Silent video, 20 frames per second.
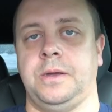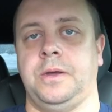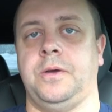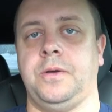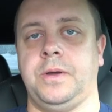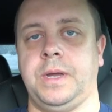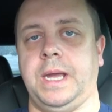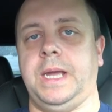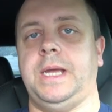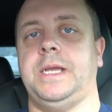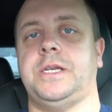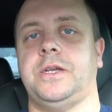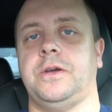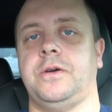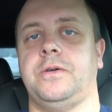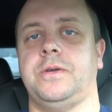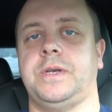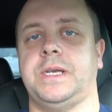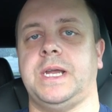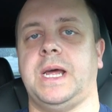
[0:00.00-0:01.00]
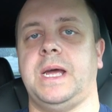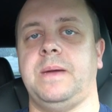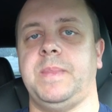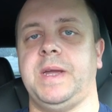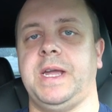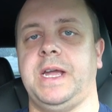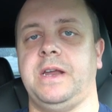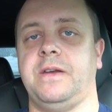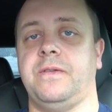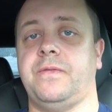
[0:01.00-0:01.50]
Okay, so time
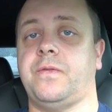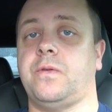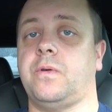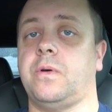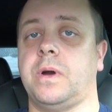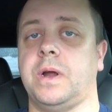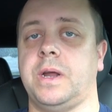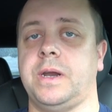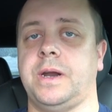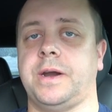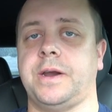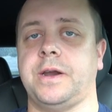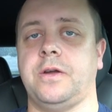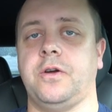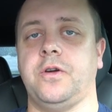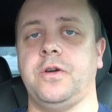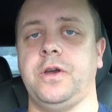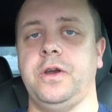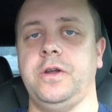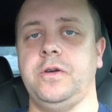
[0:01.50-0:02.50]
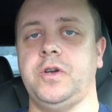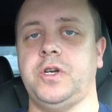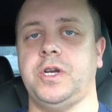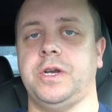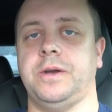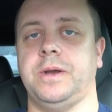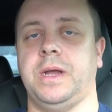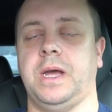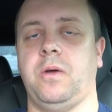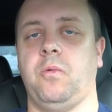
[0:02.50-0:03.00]
again for another
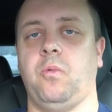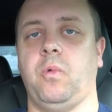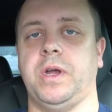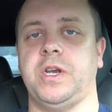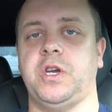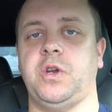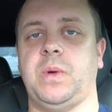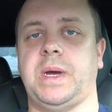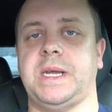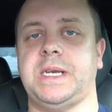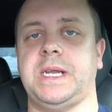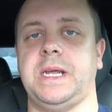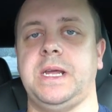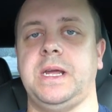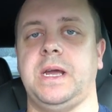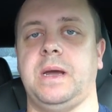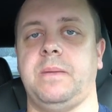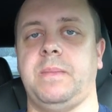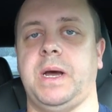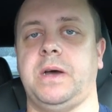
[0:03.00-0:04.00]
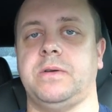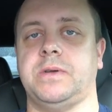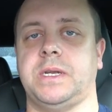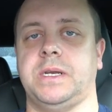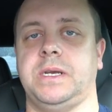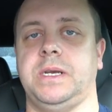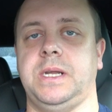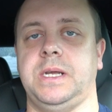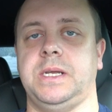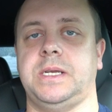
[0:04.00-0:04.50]
conclusion. And what do I think about
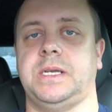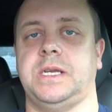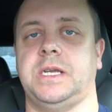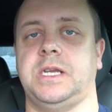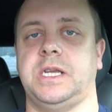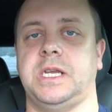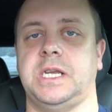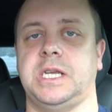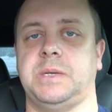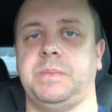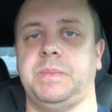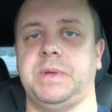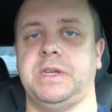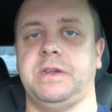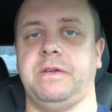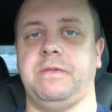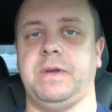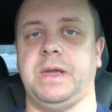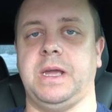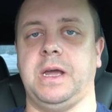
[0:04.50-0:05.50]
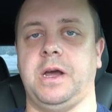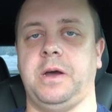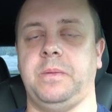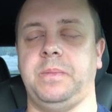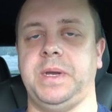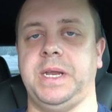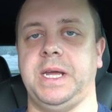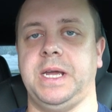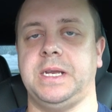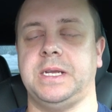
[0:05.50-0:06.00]
this specific
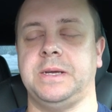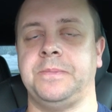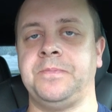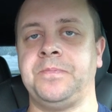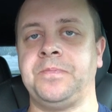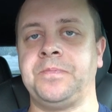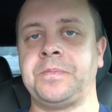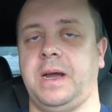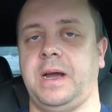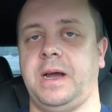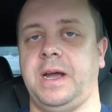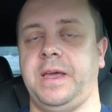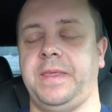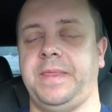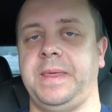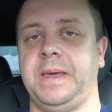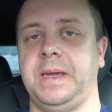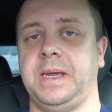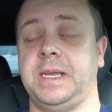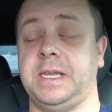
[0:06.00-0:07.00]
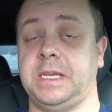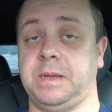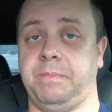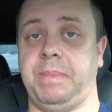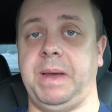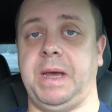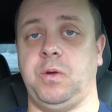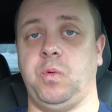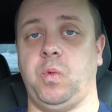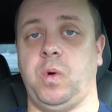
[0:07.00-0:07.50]
update? I think it's a
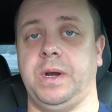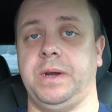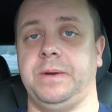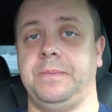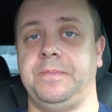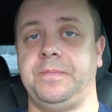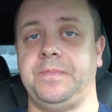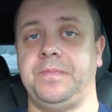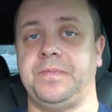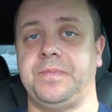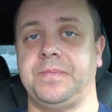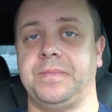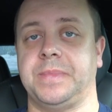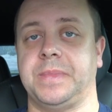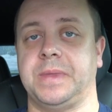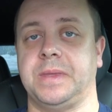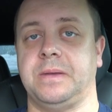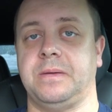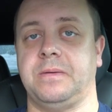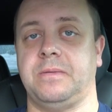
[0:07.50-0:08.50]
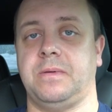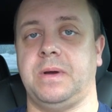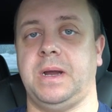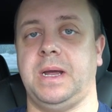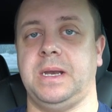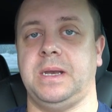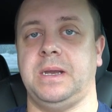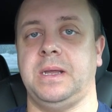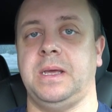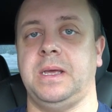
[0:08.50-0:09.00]
bad one,
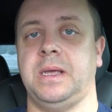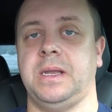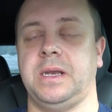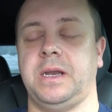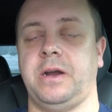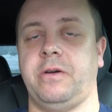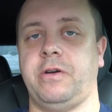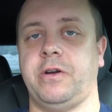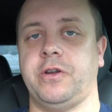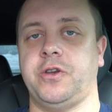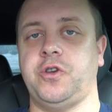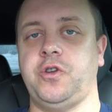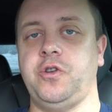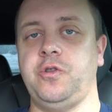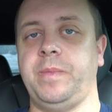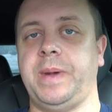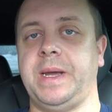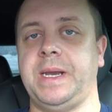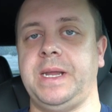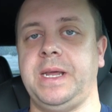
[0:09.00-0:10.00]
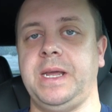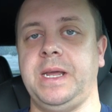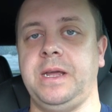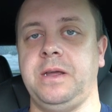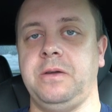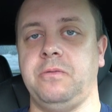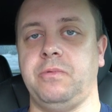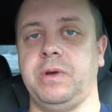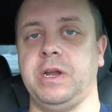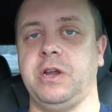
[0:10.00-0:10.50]
right? There are too
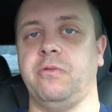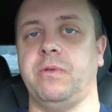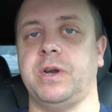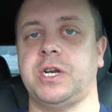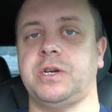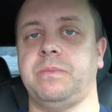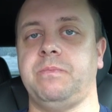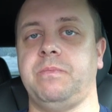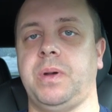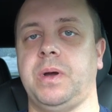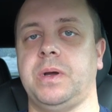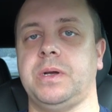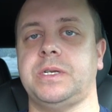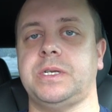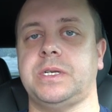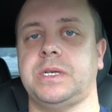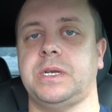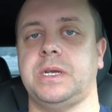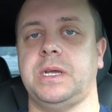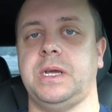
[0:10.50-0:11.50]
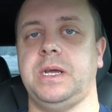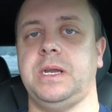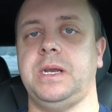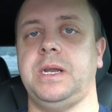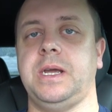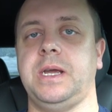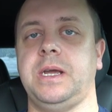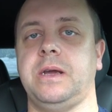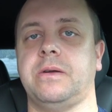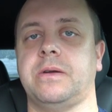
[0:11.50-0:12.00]
many regression bugs in
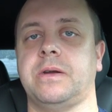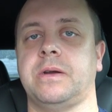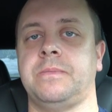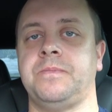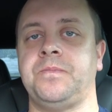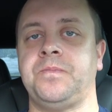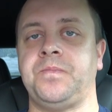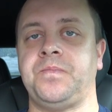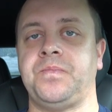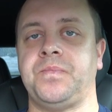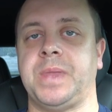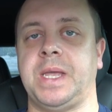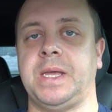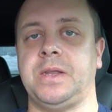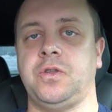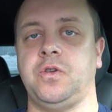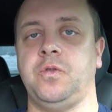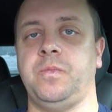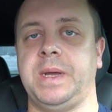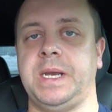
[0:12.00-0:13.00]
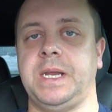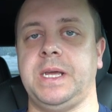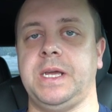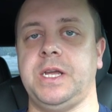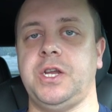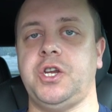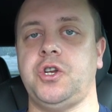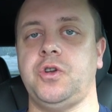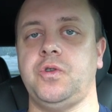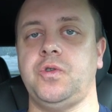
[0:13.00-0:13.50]
here and too many
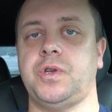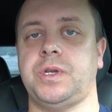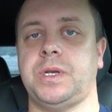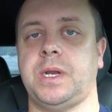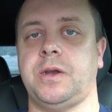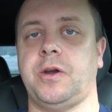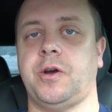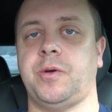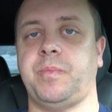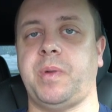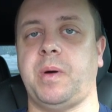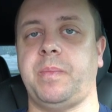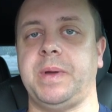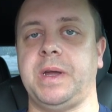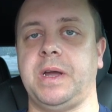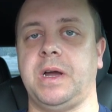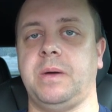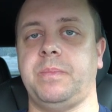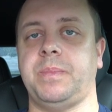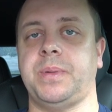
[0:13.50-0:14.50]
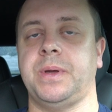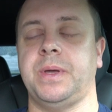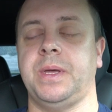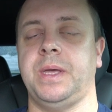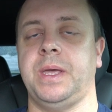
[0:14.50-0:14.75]
issues that are popping up.